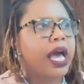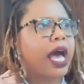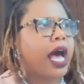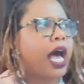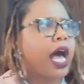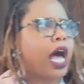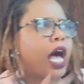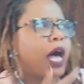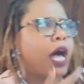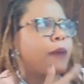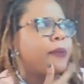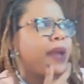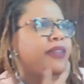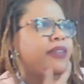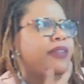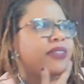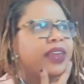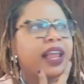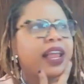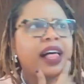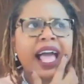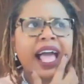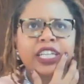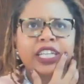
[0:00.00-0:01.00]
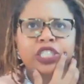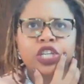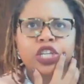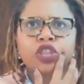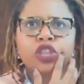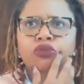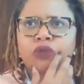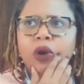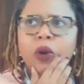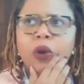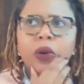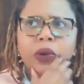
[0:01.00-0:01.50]
And then I'll actually
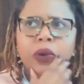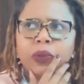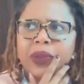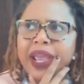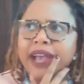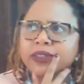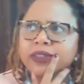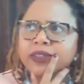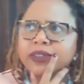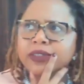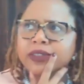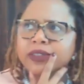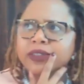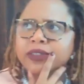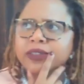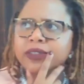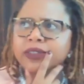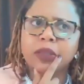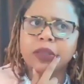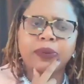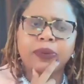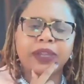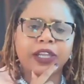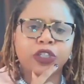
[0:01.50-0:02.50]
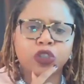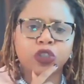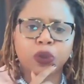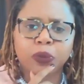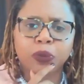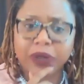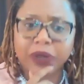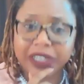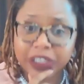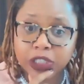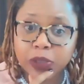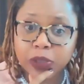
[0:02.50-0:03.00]
throw in, we have something called the pleasure
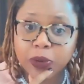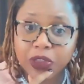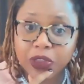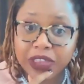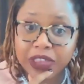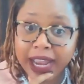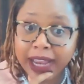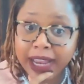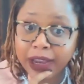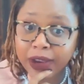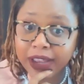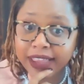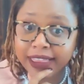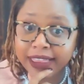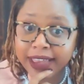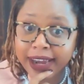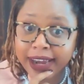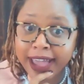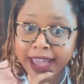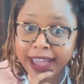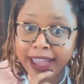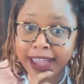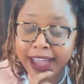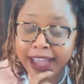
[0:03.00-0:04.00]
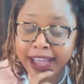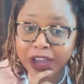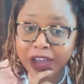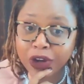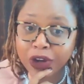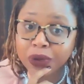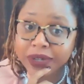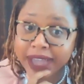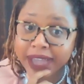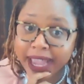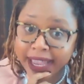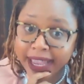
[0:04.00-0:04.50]
principle that I
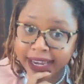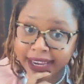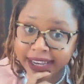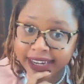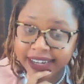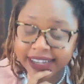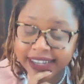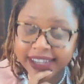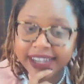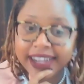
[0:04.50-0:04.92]
created